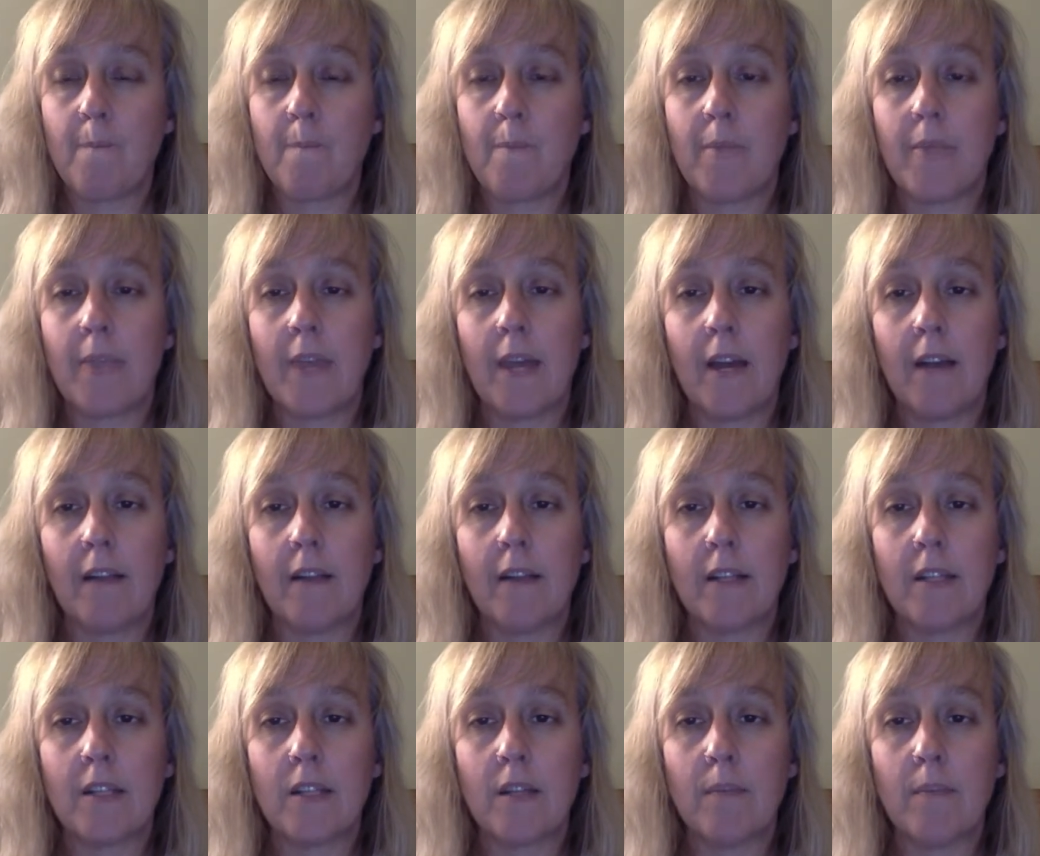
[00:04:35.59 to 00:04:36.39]
Now,
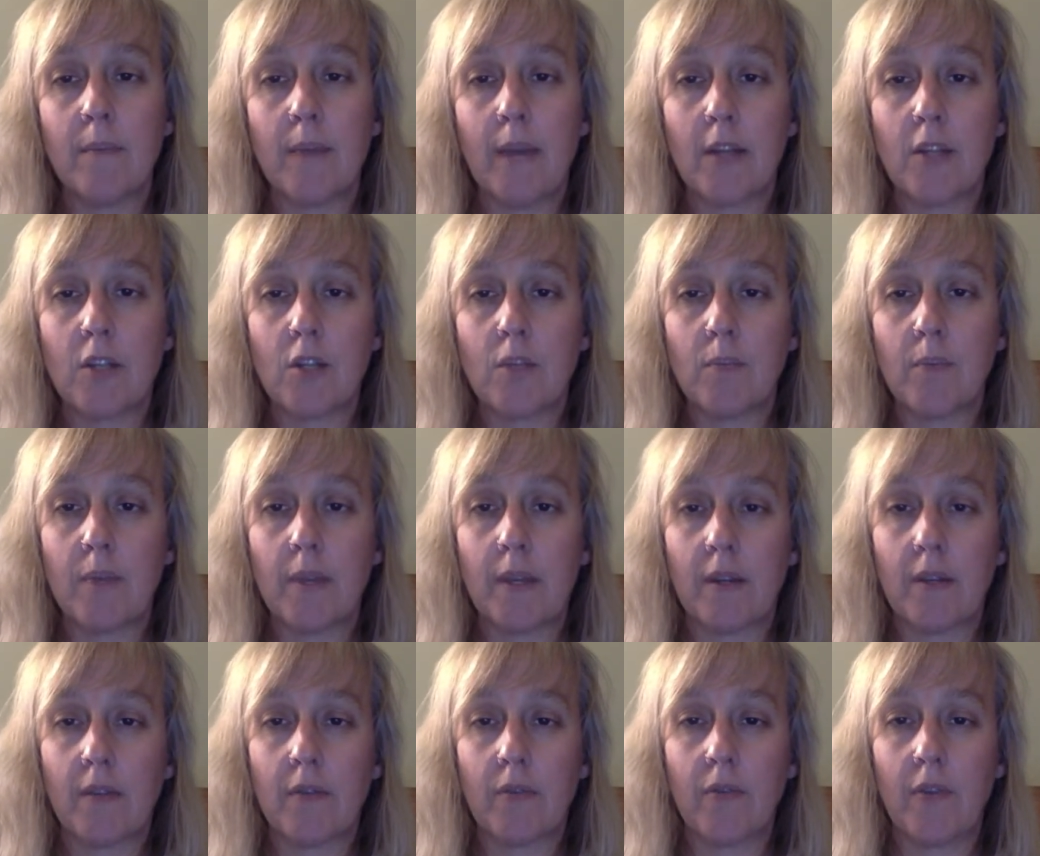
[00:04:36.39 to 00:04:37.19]
let's imagine
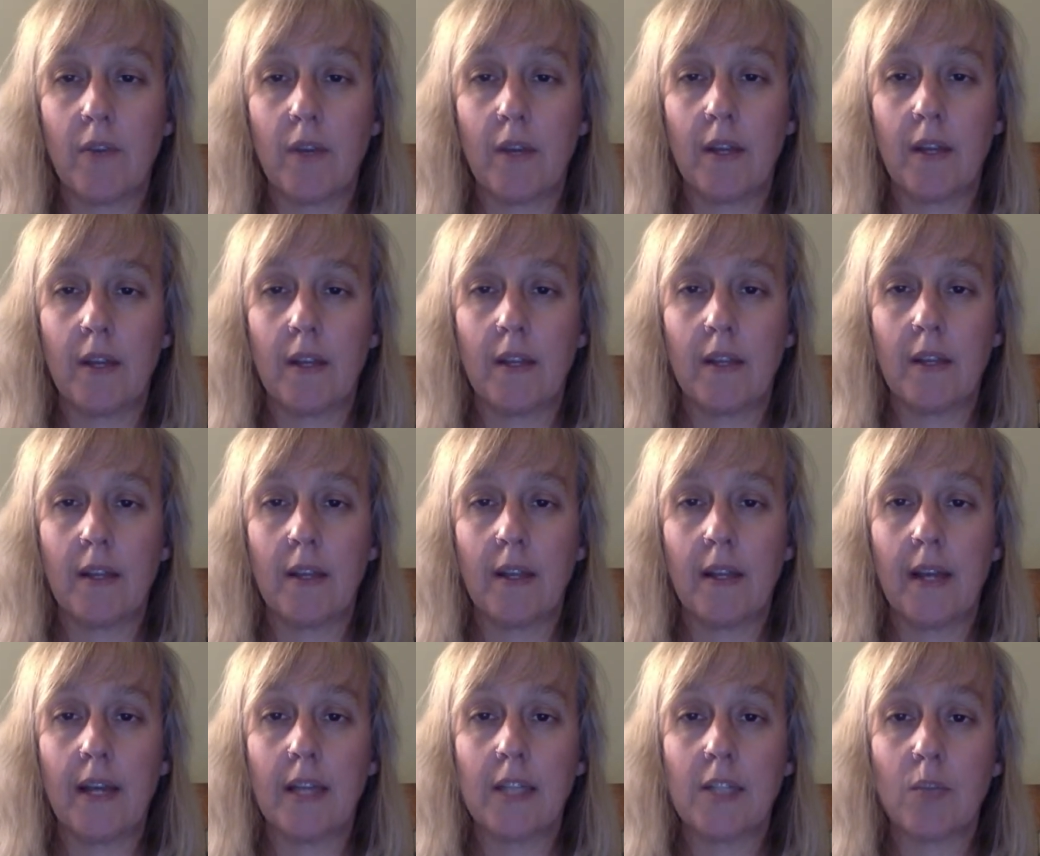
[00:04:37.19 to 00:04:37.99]
being afraid,
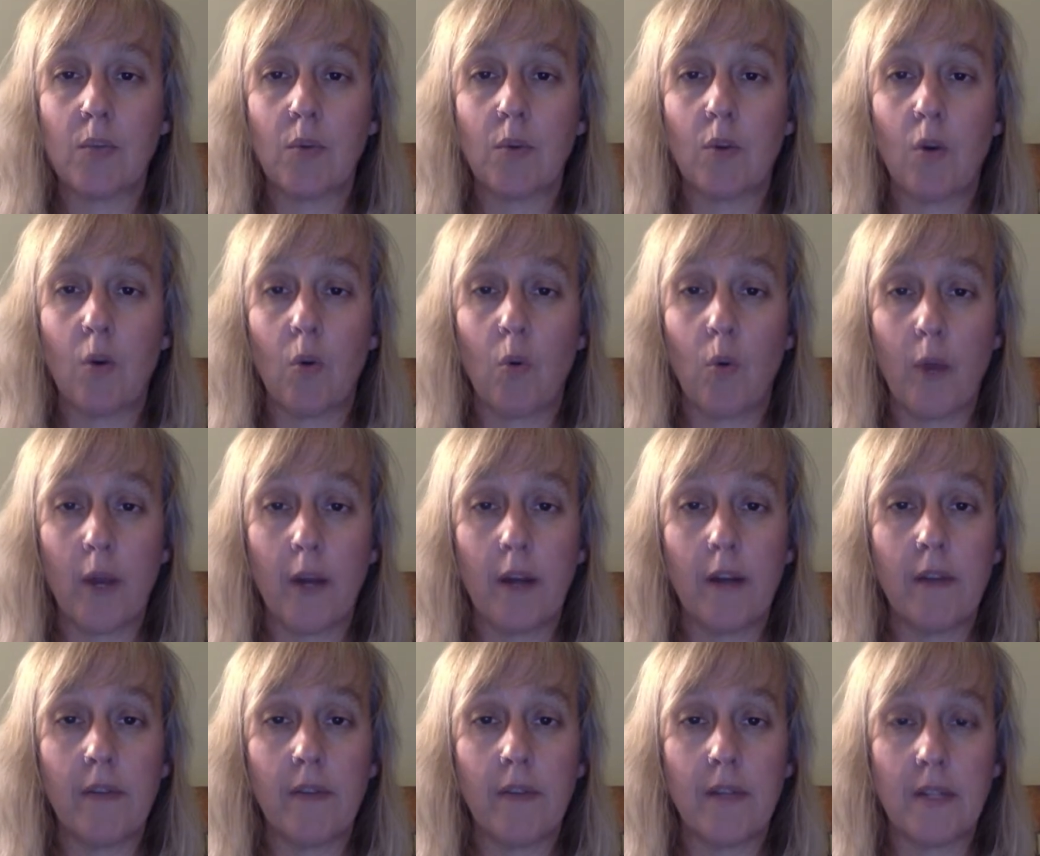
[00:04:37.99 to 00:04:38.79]
and as we're
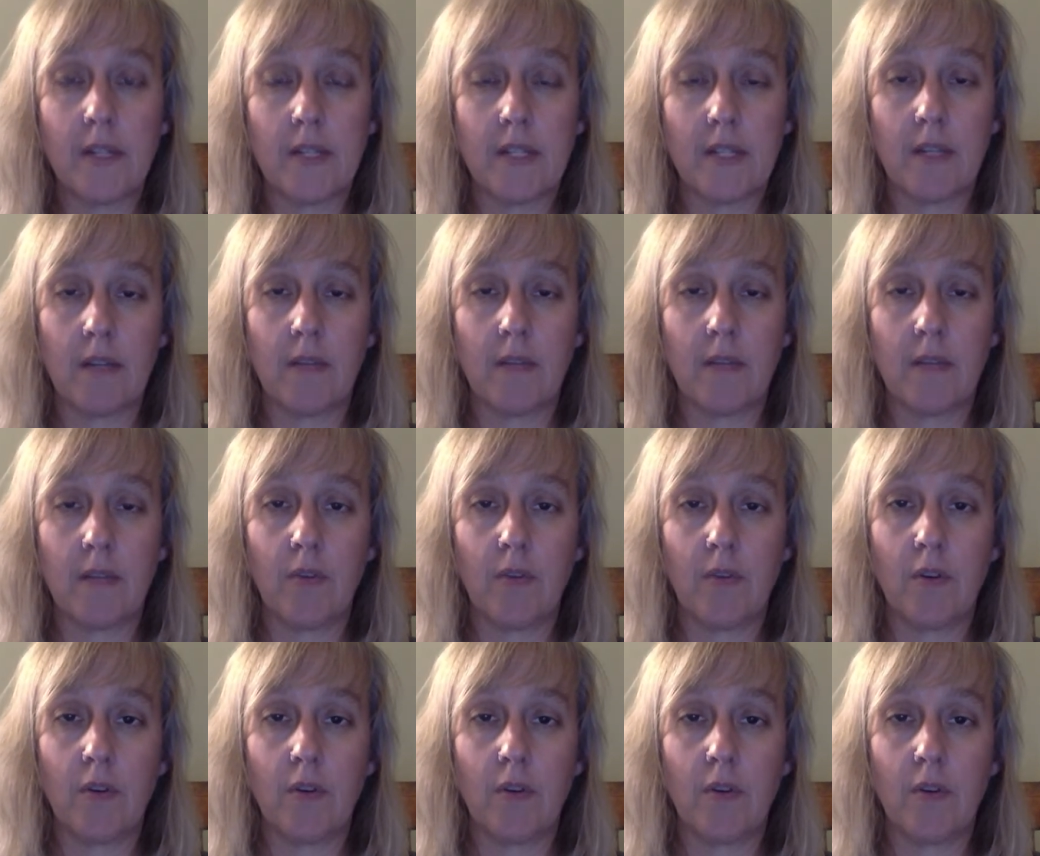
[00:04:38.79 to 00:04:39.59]
aware of the
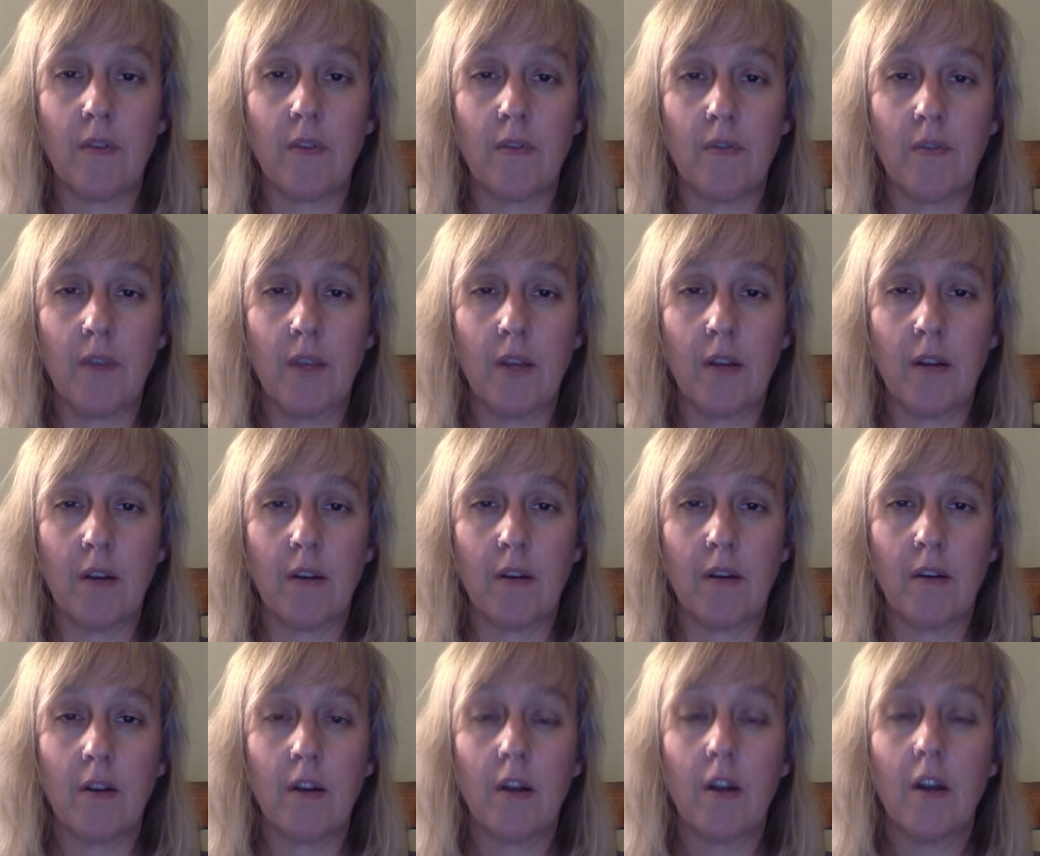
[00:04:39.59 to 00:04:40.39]
discomfort of the
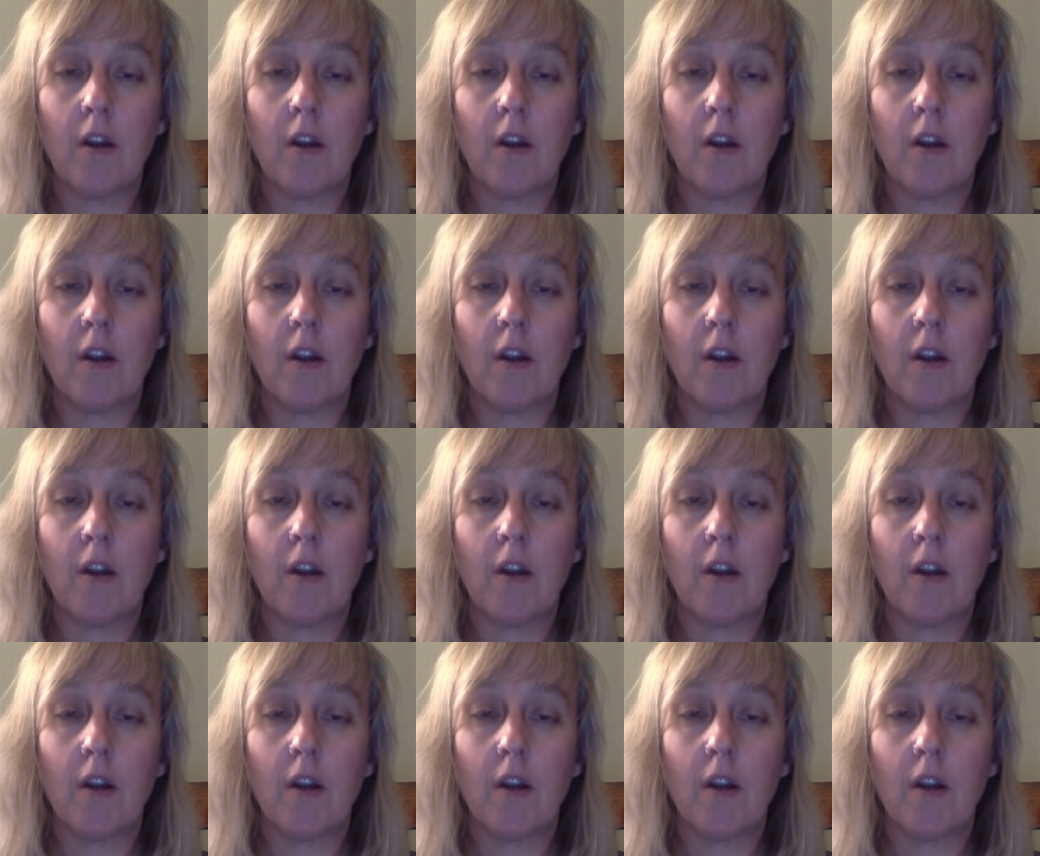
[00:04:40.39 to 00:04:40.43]
fear,